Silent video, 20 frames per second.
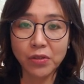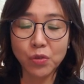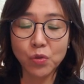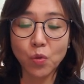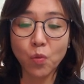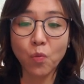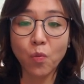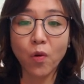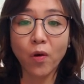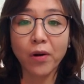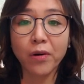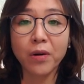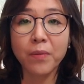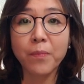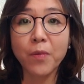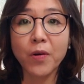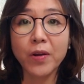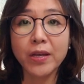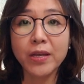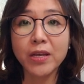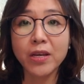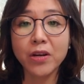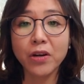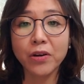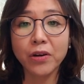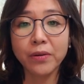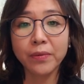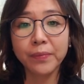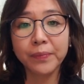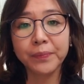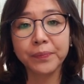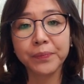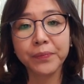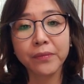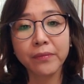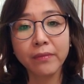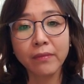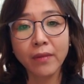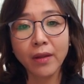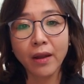stormwater per year.
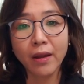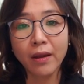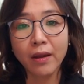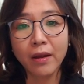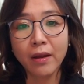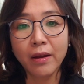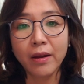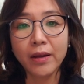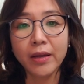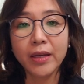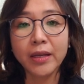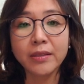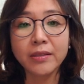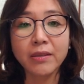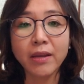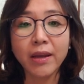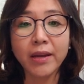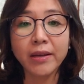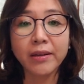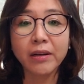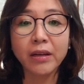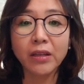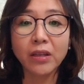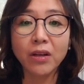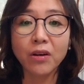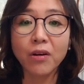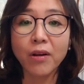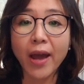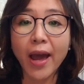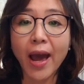It's a critical